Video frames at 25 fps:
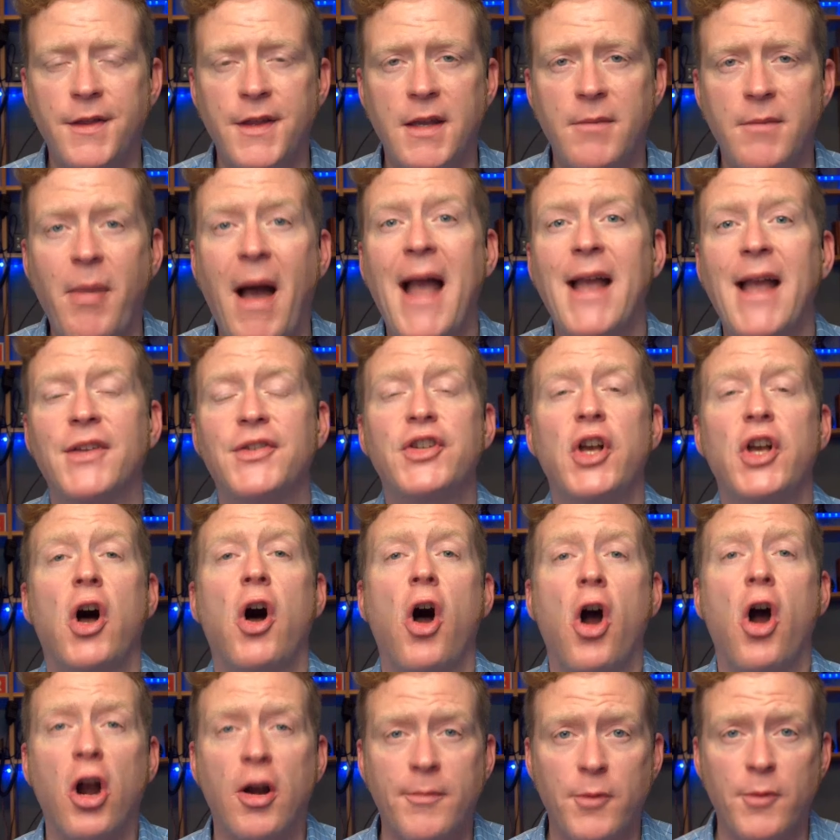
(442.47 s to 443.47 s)
Piasaw
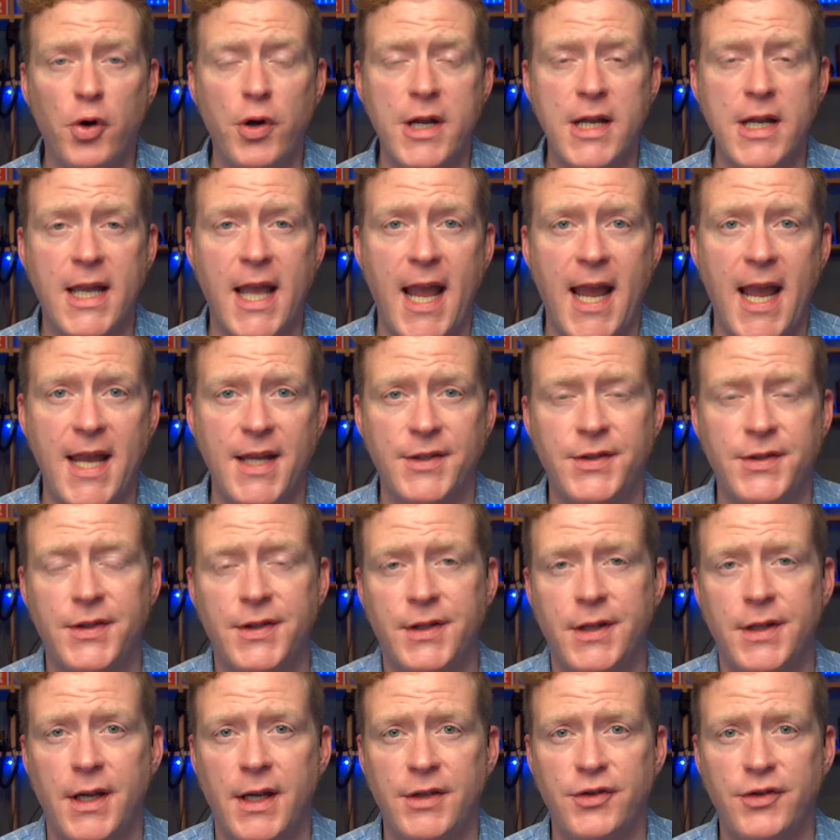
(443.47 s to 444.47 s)
Armory
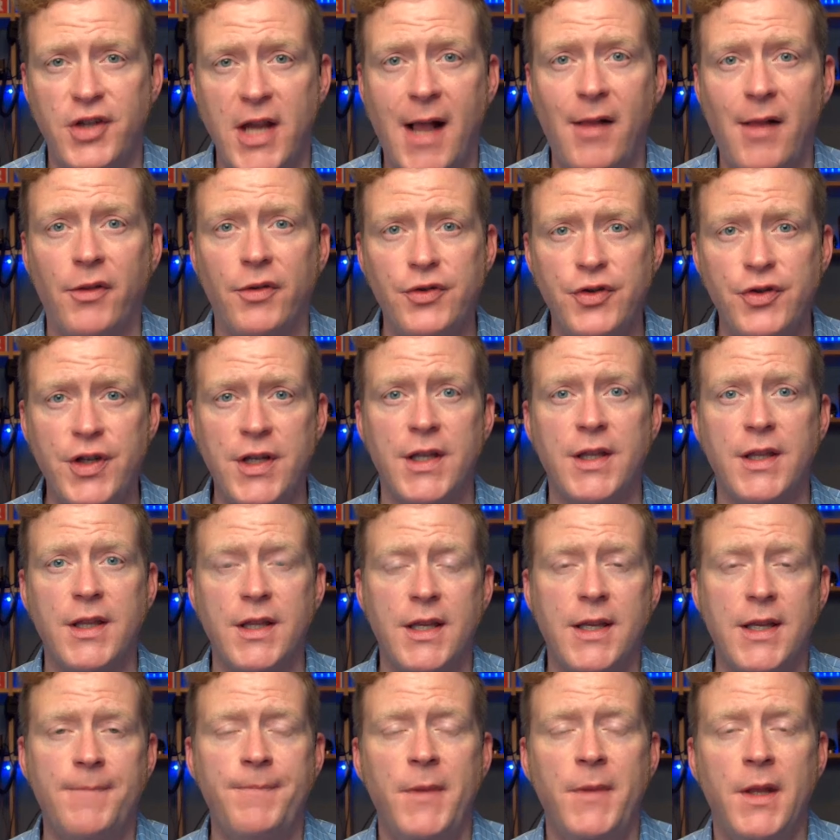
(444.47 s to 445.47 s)
case challenging
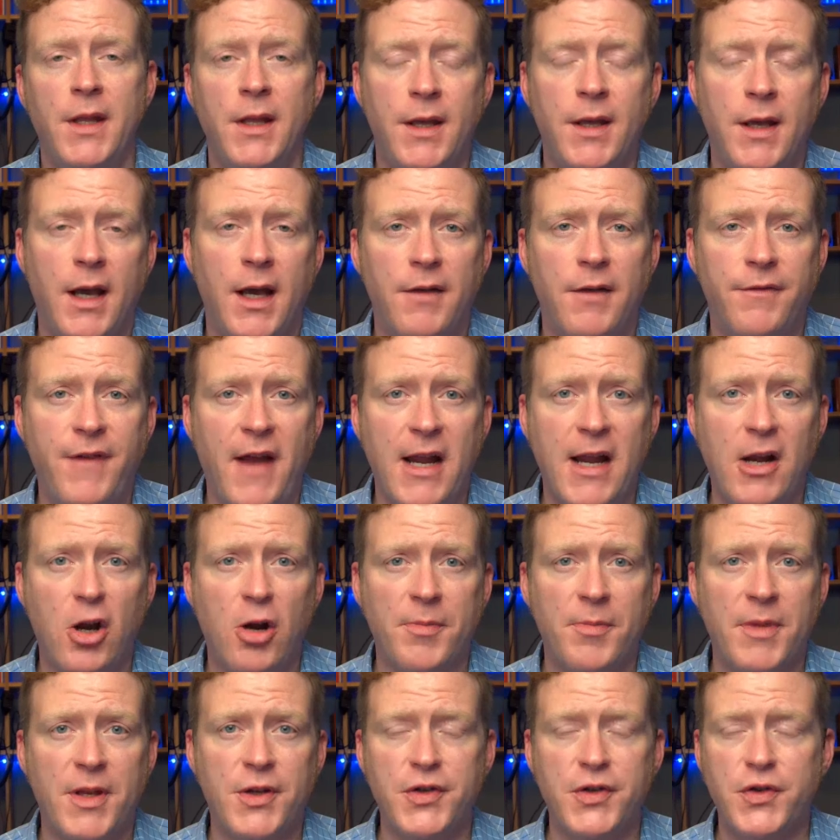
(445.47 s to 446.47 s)
the firearm
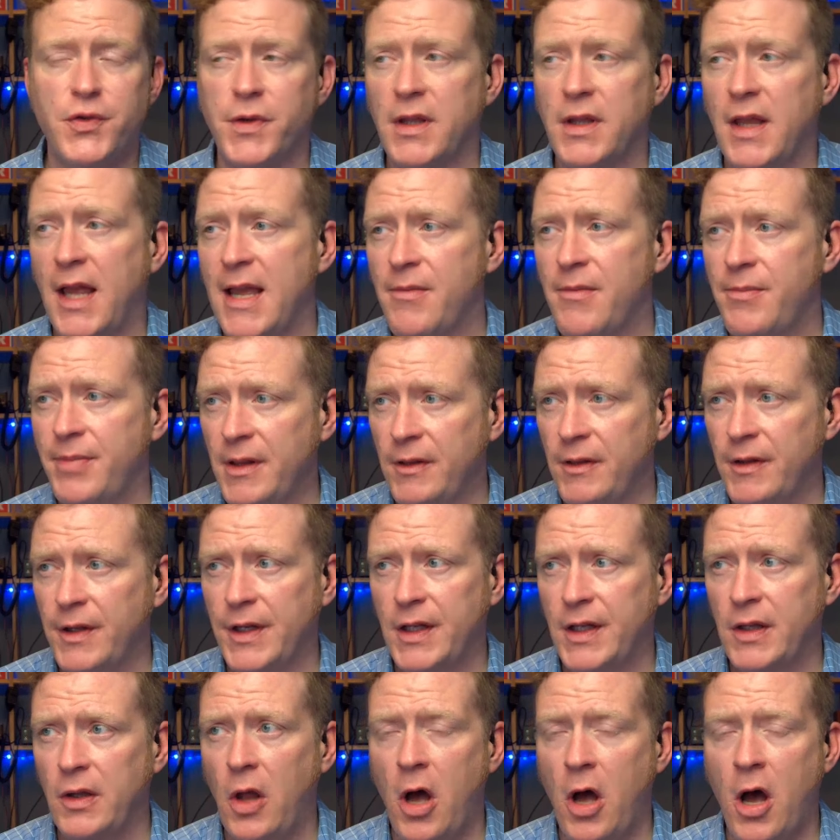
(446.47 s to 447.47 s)
industry liability
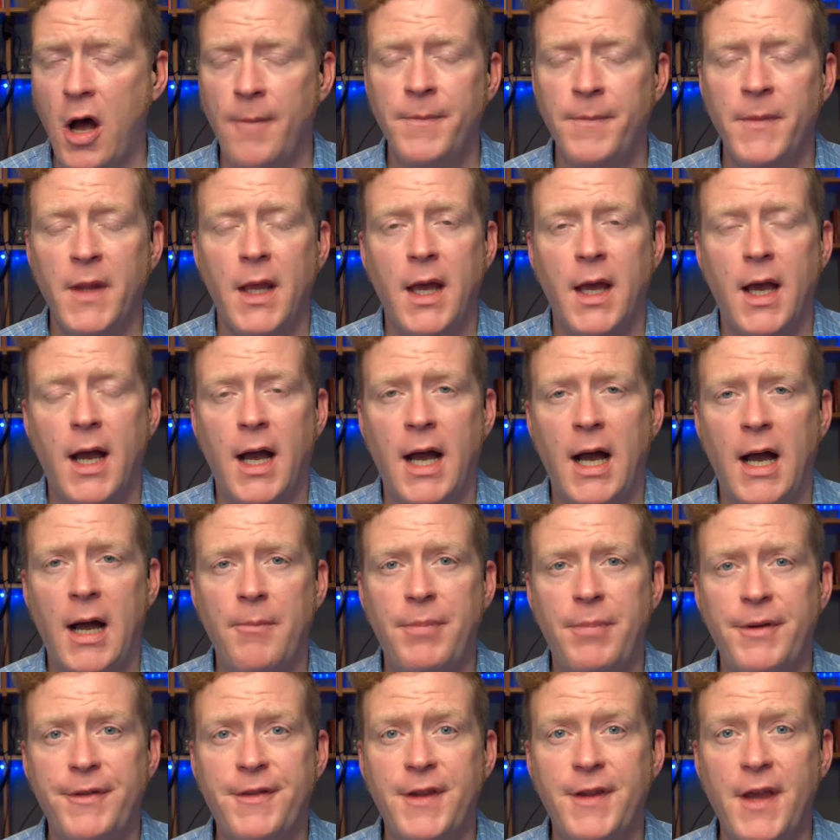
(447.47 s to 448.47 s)
law.
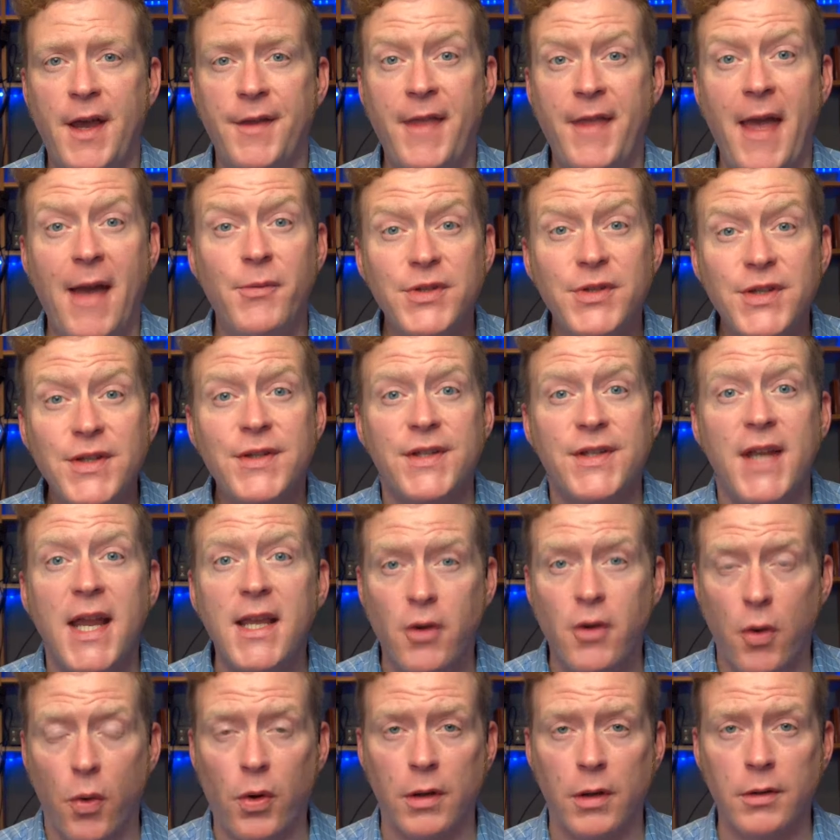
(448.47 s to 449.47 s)
But that was in state
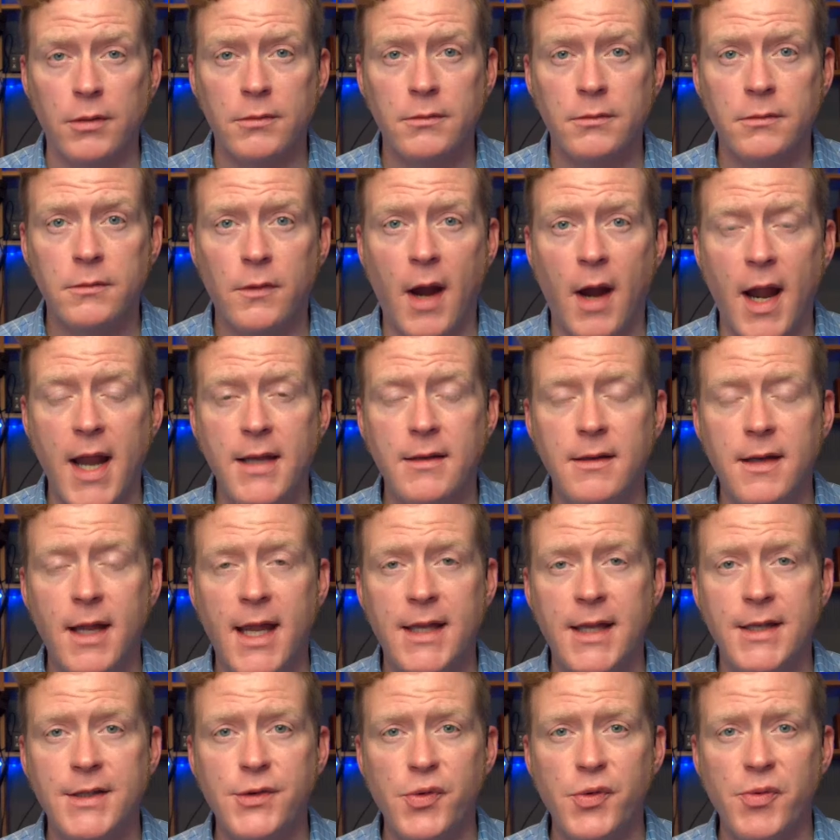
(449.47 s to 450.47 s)
court, right?
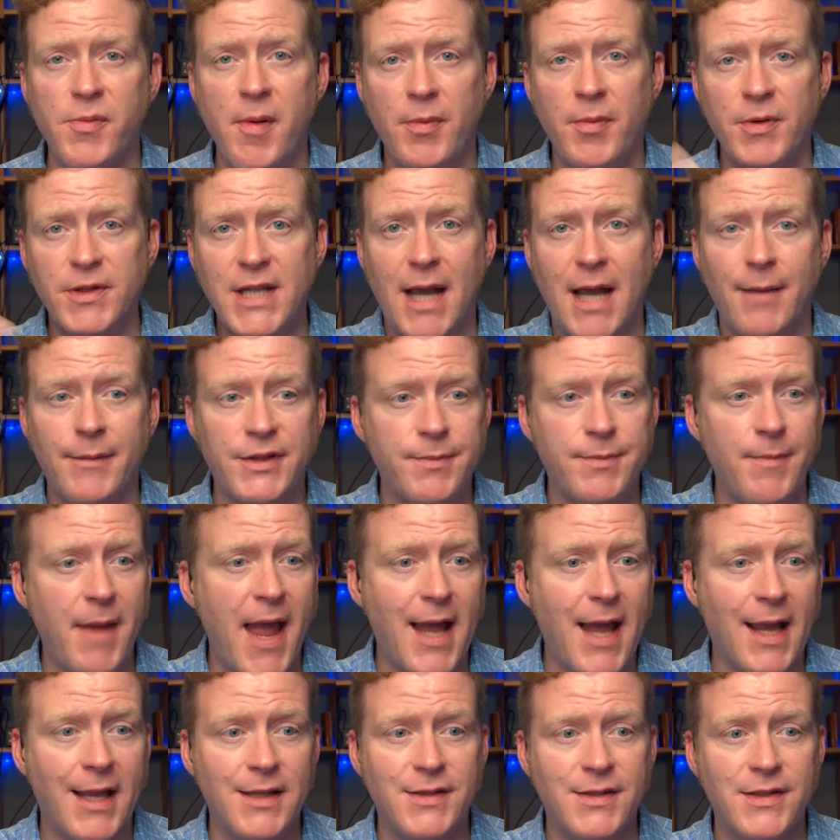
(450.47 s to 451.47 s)
And you remember Thomas
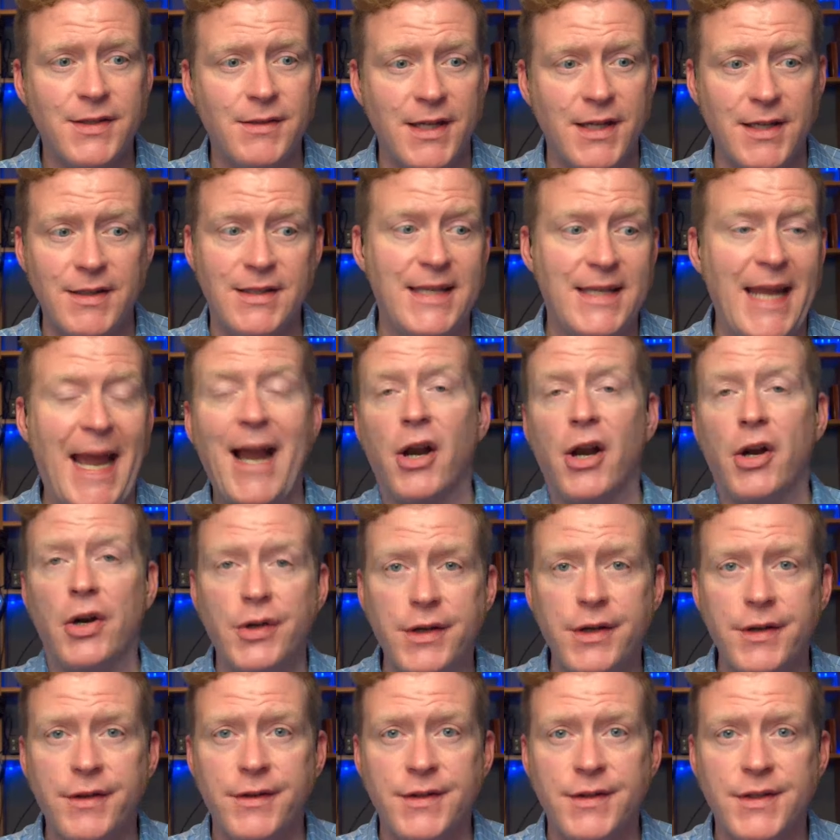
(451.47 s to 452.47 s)
Mack, he
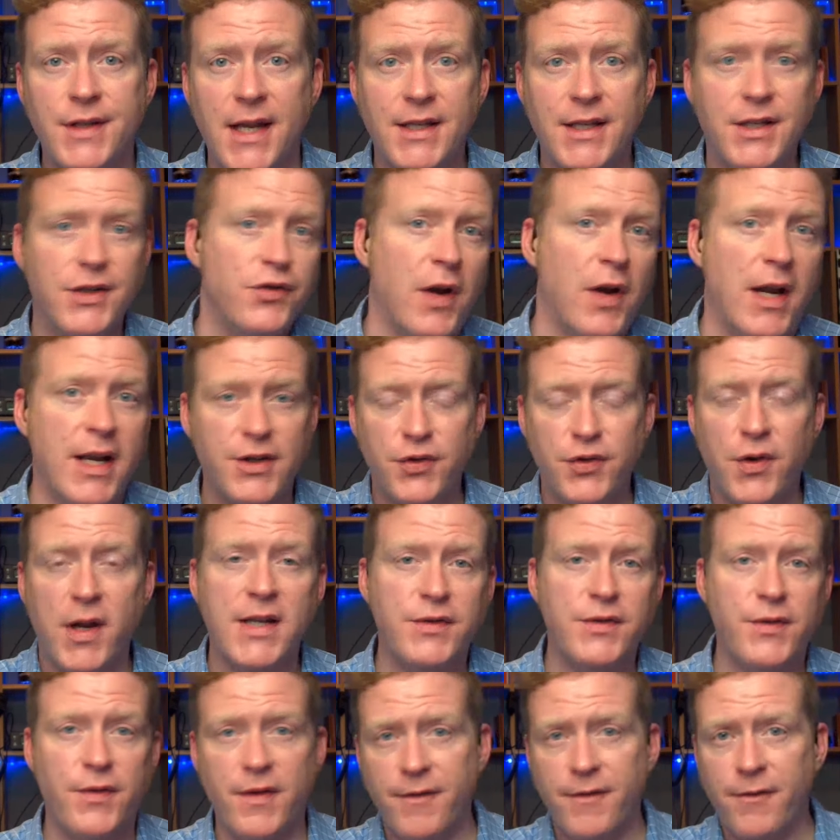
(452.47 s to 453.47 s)
dared the state to try to
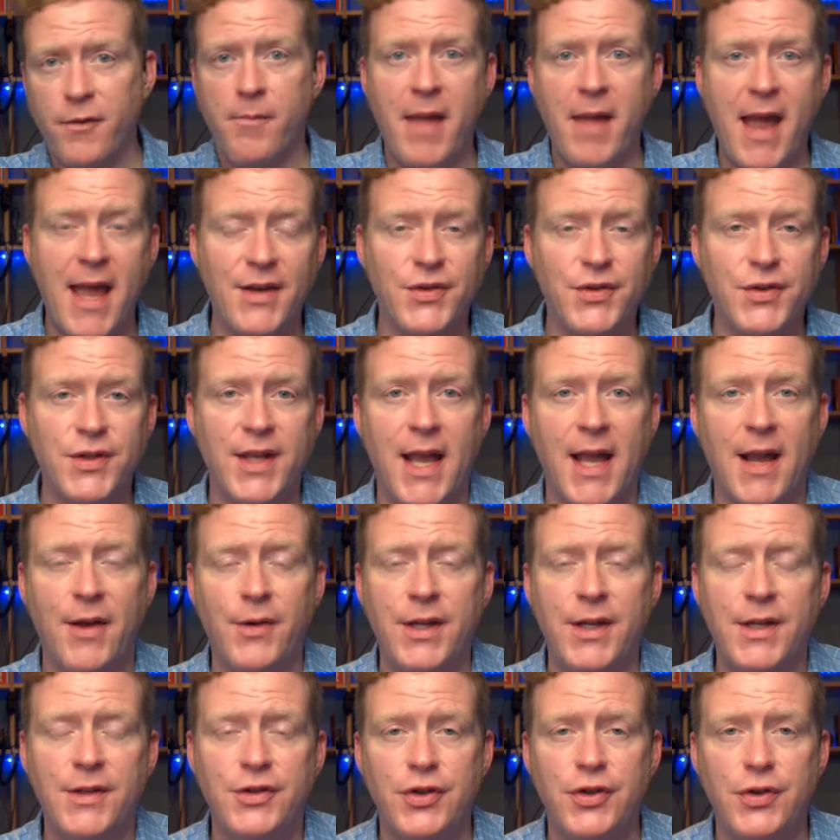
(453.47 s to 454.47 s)
transfer it from Madison
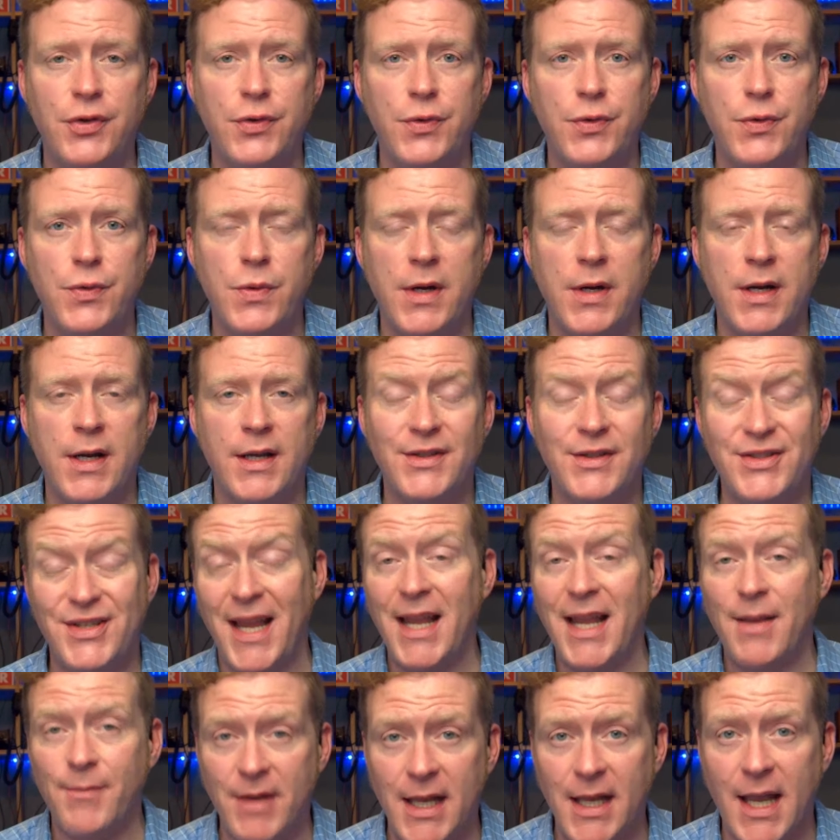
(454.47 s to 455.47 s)
County to
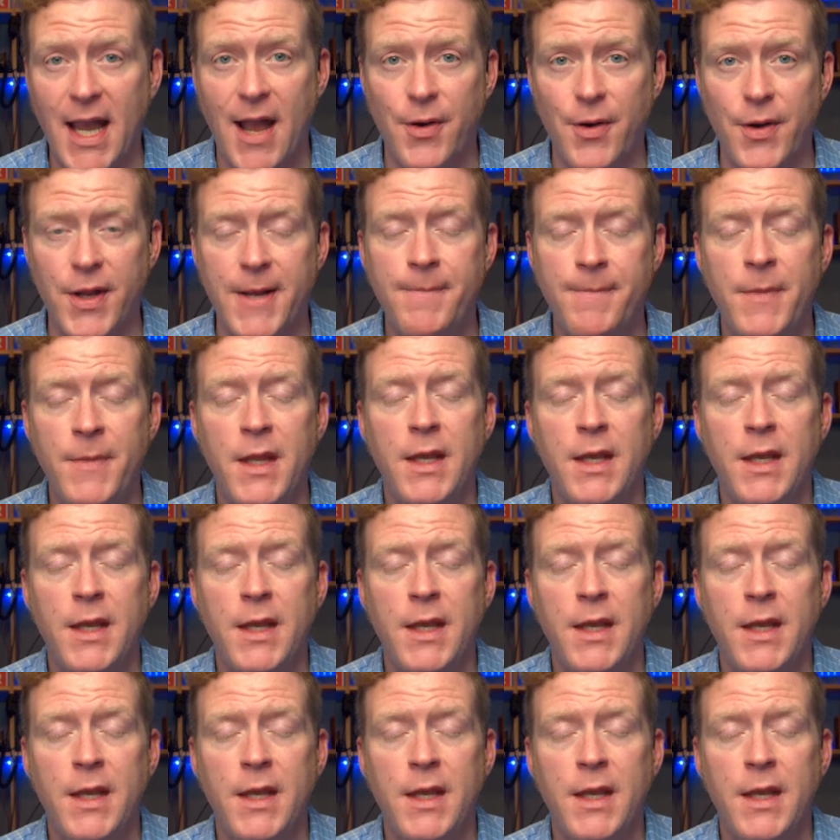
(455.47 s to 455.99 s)
Sangamon County.